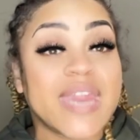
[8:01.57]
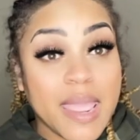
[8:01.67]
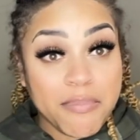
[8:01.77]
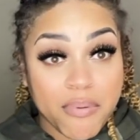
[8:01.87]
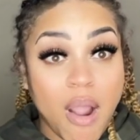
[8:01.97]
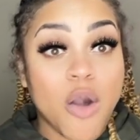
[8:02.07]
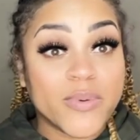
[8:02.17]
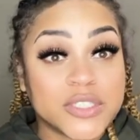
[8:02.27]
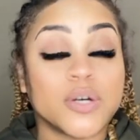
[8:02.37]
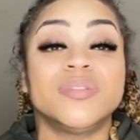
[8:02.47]
a bra
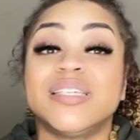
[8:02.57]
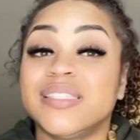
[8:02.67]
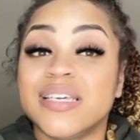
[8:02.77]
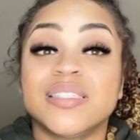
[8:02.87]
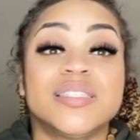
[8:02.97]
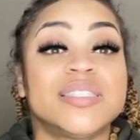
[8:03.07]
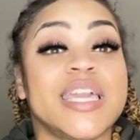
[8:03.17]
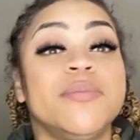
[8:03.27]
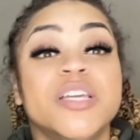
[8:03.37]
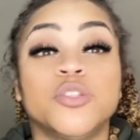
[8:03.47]
one. So this is a
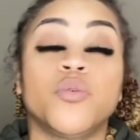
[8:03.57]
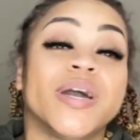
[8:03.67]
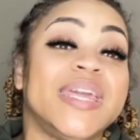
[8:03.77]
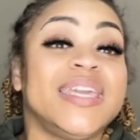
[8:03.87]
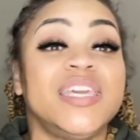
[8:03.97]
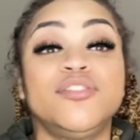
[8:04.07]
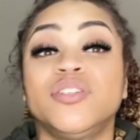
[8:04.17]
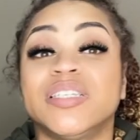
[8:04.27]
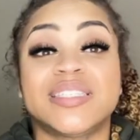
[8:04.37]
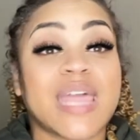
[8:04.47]
seamless one. It gives you
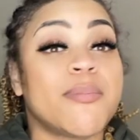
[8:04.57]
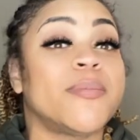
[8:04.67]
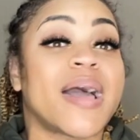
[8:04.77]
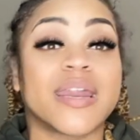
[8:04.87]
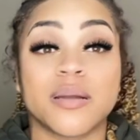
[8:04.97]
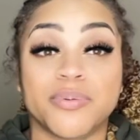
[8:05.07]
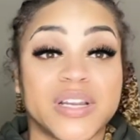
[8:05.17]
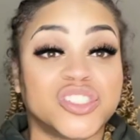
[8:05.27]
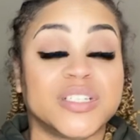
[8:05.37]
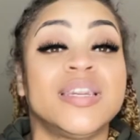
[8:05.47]
the same amount of
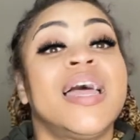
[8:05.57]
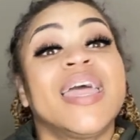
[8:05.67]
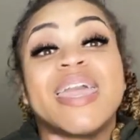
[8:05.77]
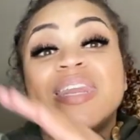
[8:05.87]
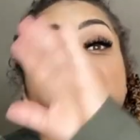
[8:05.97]
compression and the